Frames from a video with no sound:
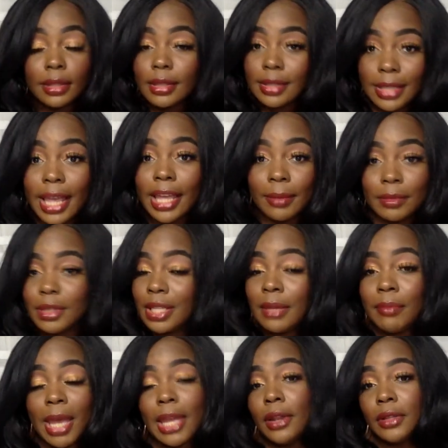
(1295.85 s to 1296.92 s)
Say
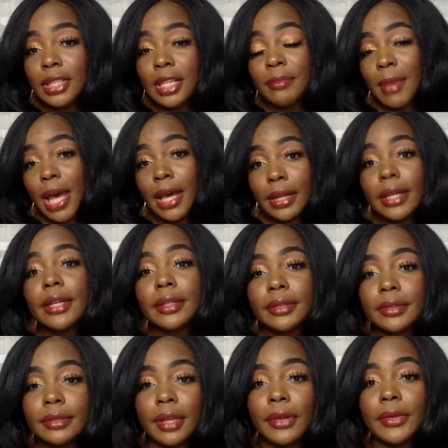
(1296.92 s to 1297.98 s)
tomato, tomato.
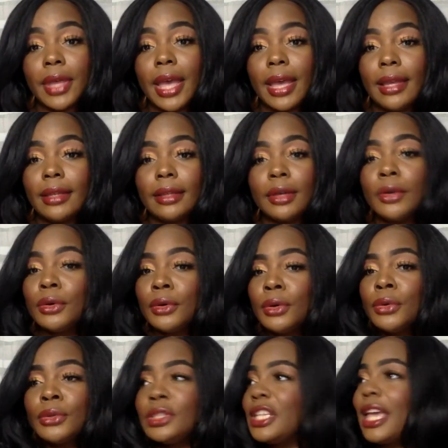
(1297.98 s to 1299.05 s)
Okay? Who,
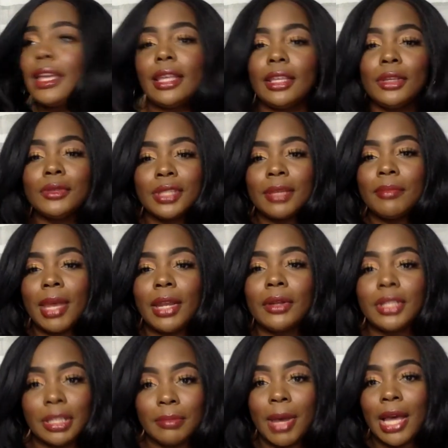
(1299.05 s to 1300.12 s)
who checking you?
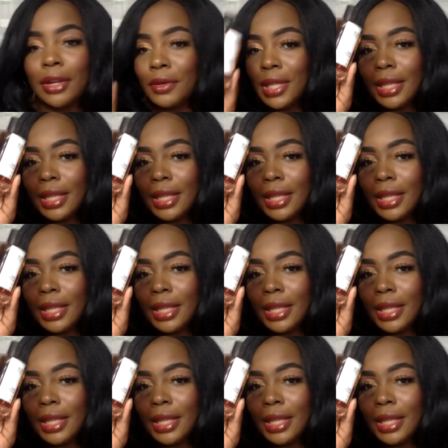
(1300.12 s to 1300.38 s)
Tomato, tomato.